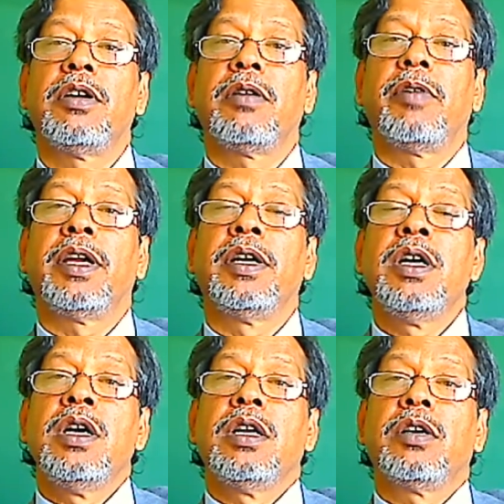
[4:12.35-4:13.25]
All right.
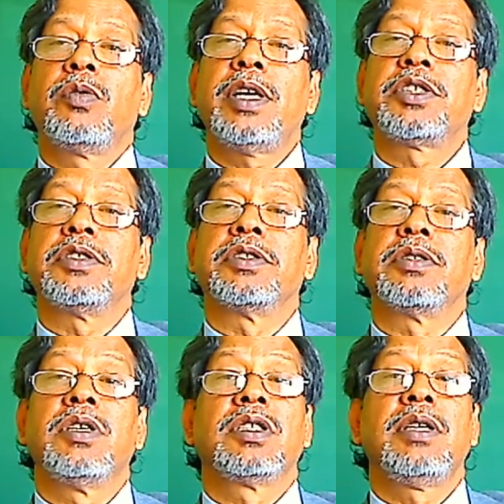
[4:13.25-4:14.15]
Now
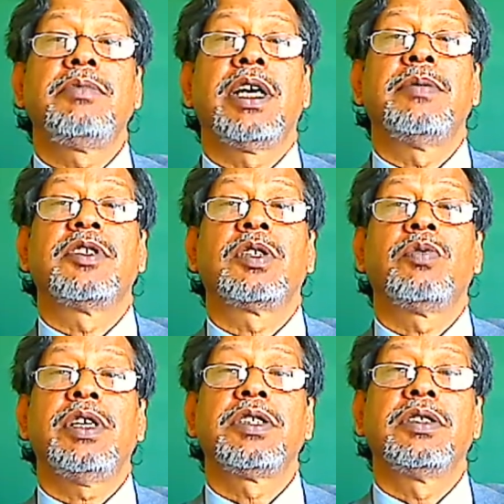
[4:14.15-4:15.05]
questions. Sometimes in
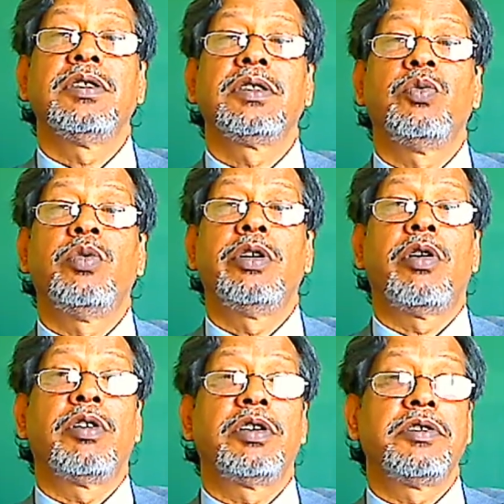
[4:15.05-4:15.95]
questions, the word
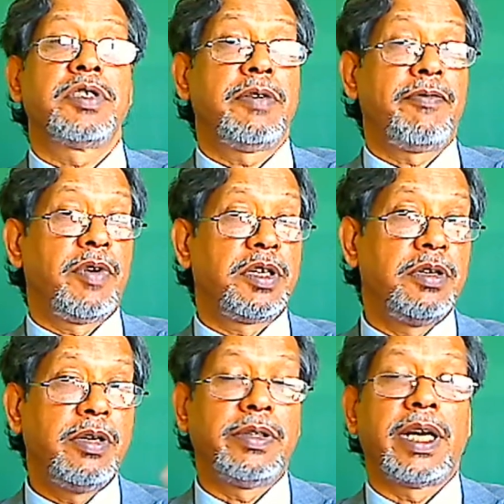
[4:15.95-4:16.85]
order is different. You
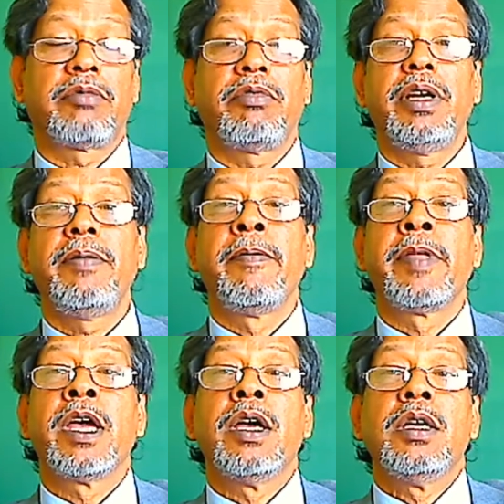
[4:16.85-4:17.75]
know that, right?
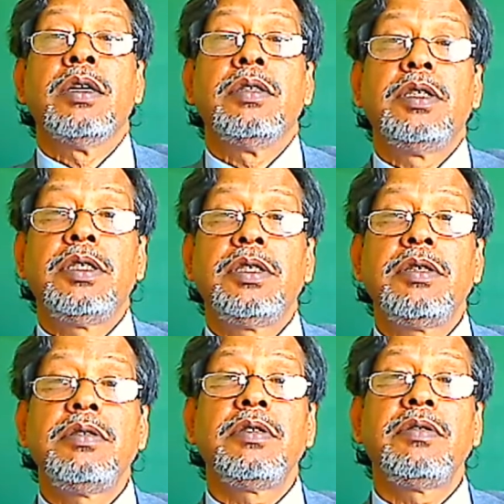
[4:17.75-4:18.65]
Did you
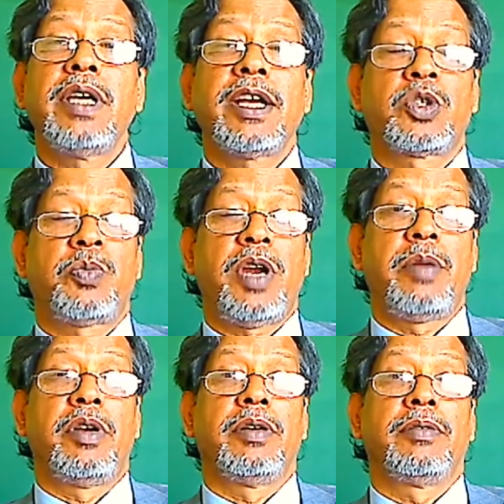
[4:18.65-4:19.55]
do the
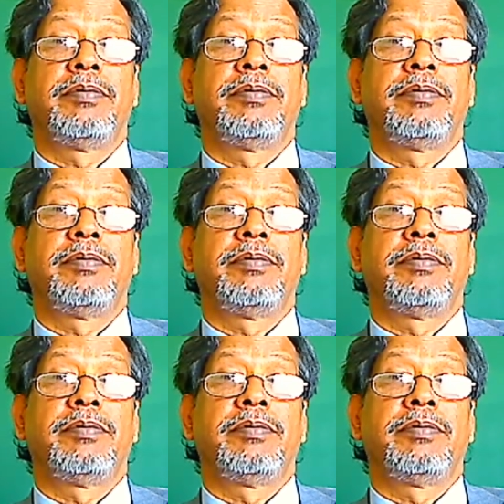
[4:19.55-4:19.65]
experiment?